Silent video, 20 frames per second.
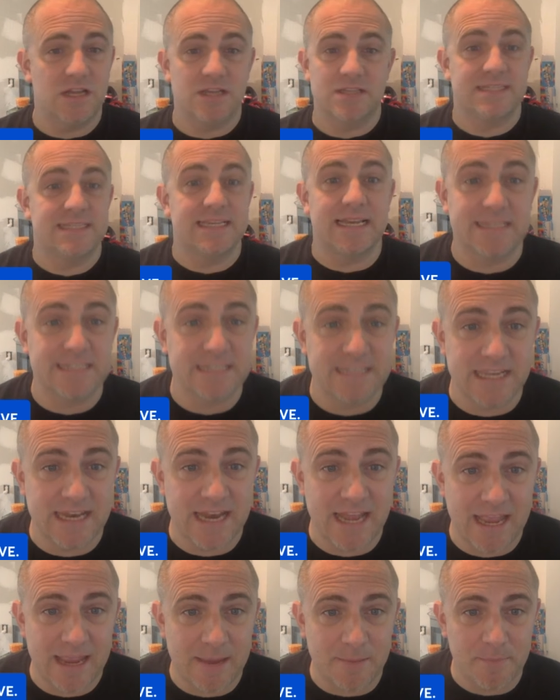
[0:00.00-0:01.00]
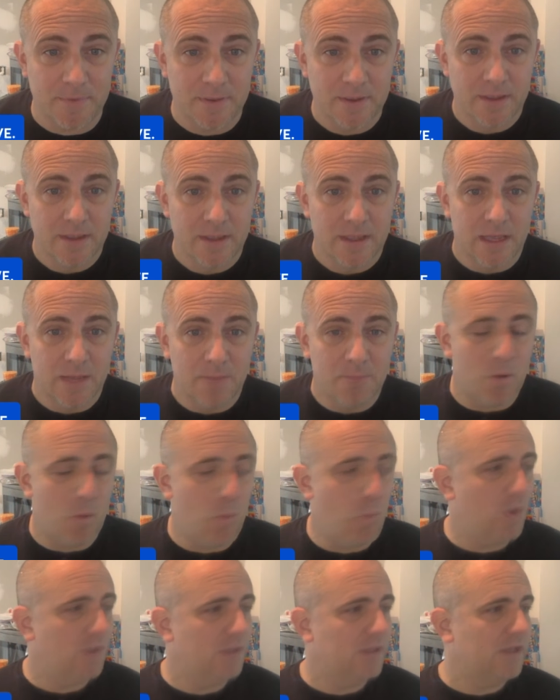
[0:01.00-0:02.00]
a sexy name. But
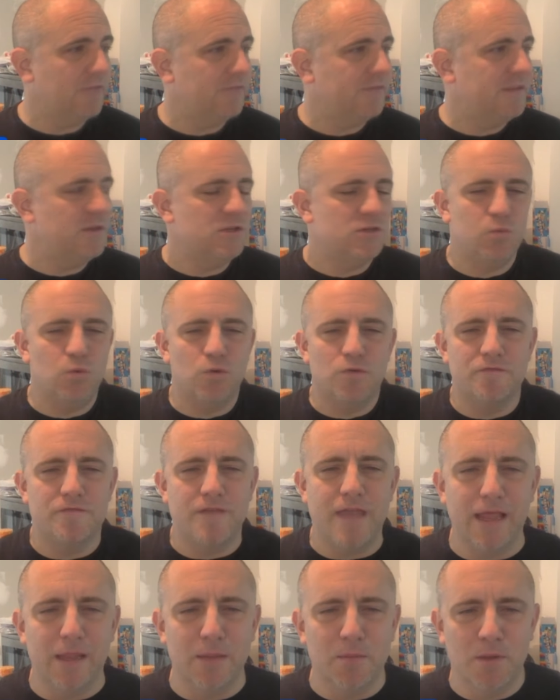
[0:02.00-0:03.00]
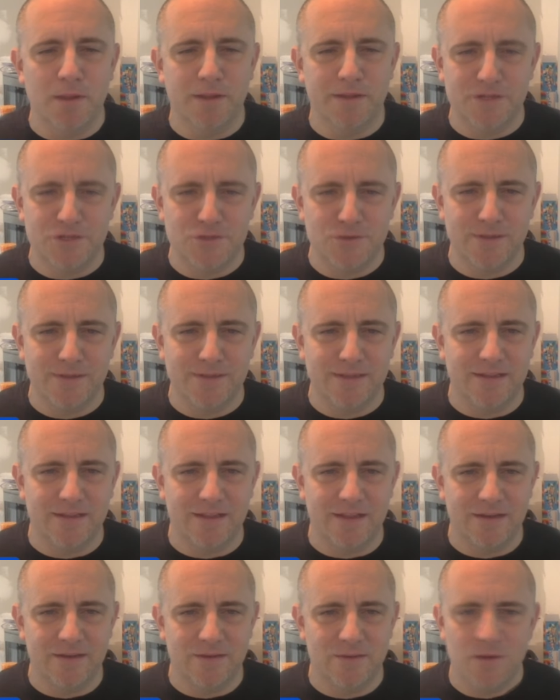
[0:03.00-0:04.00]
what lefties were available at the trade
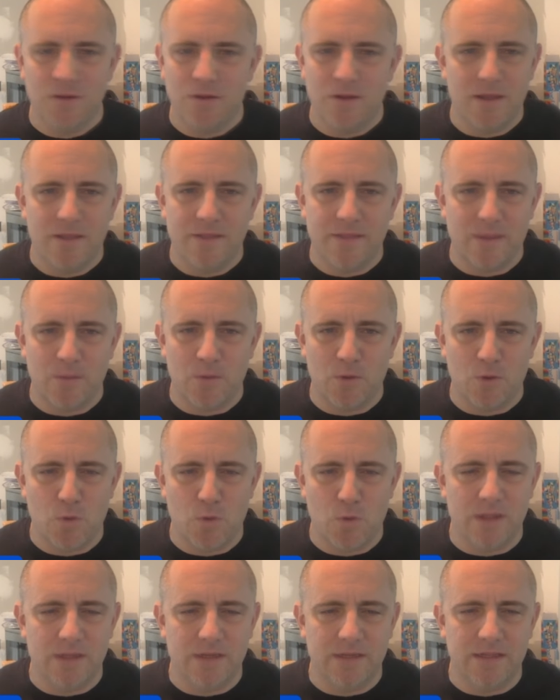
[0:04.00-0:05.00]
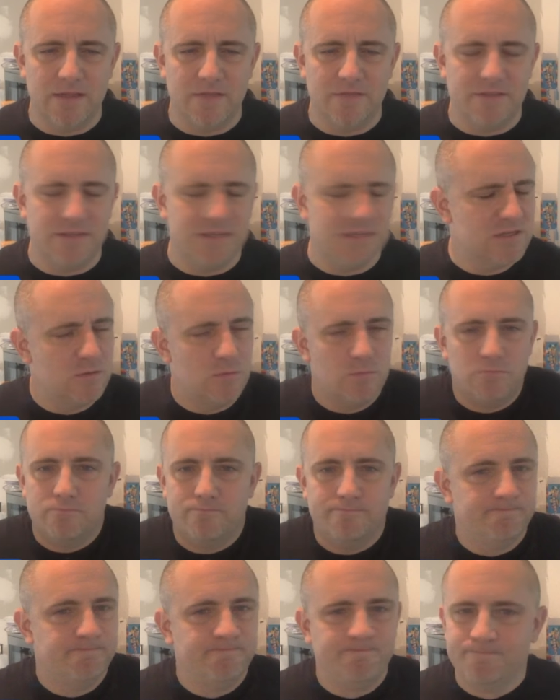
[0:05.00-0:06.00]
deadline that were quality lefties?
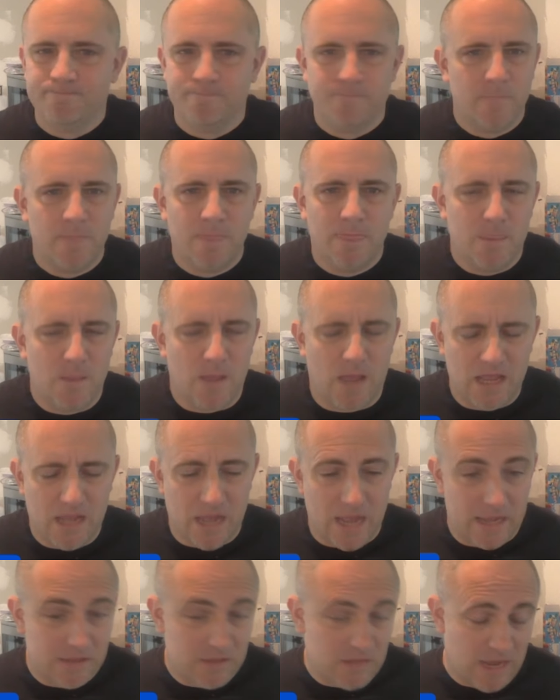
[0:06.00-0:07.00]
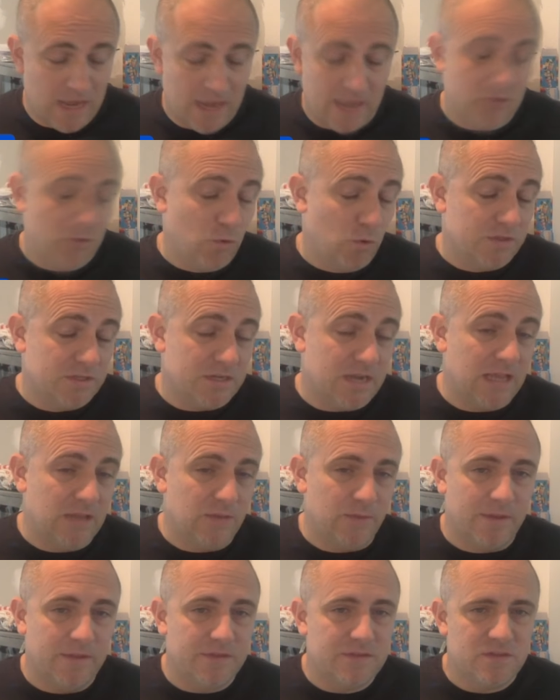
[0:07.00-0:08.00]
Now, I thought
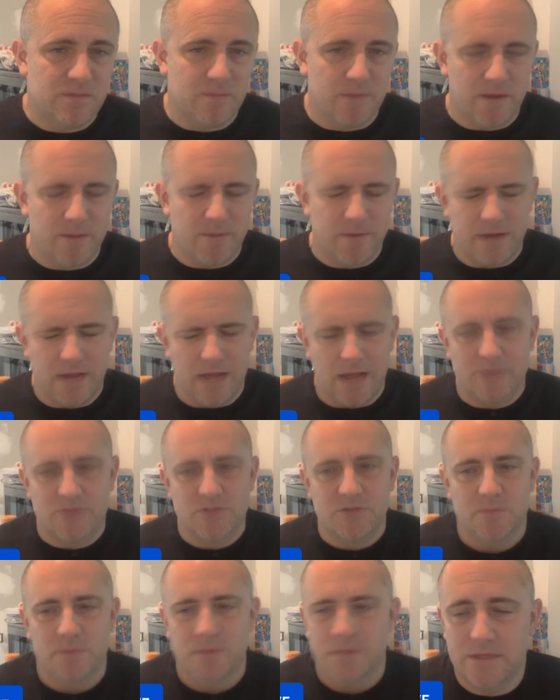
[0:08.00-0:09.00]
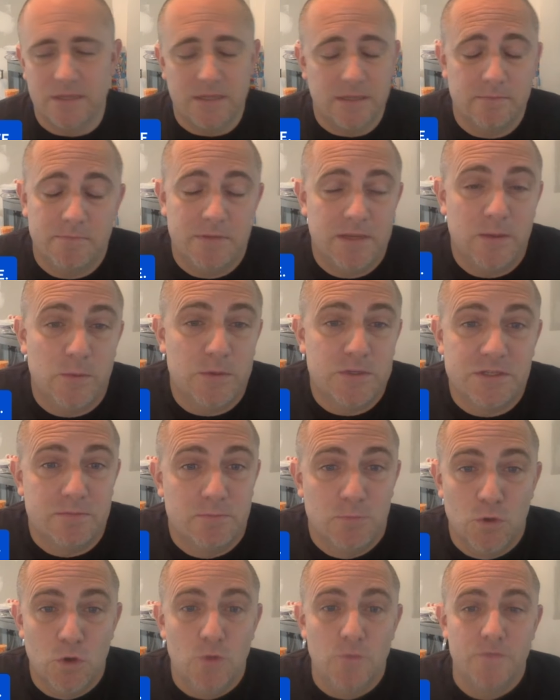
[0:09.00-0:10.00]
Tyler Anderson might have been an option, but he wasn't
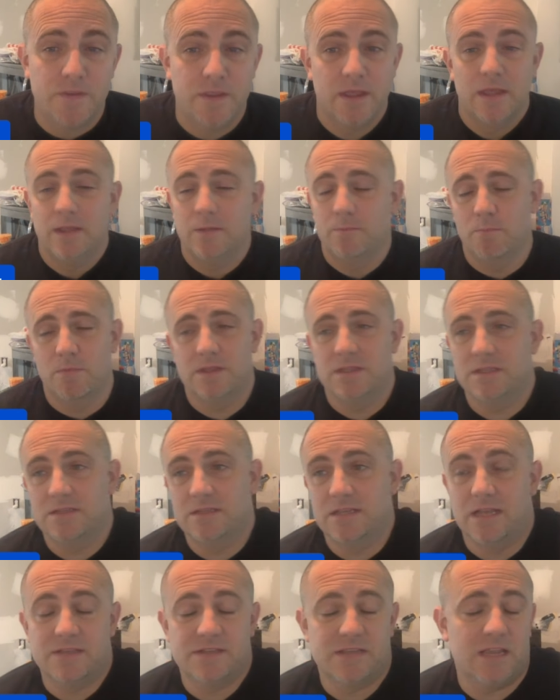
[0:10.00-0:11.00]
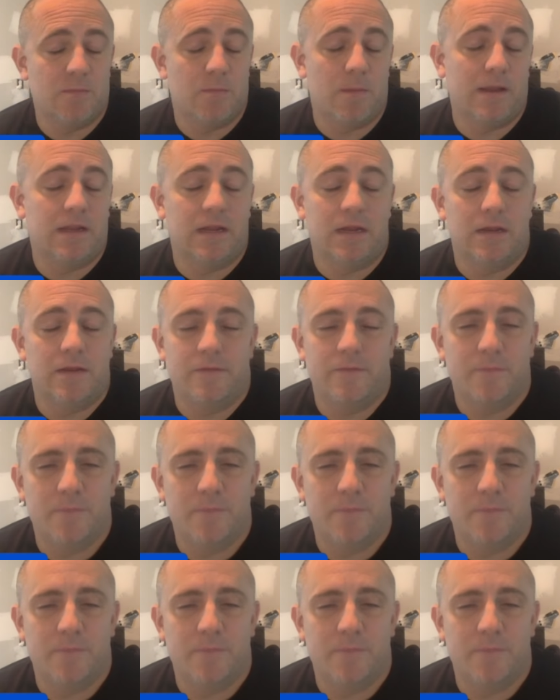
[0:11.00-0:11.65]
moved. It sounds like he might not even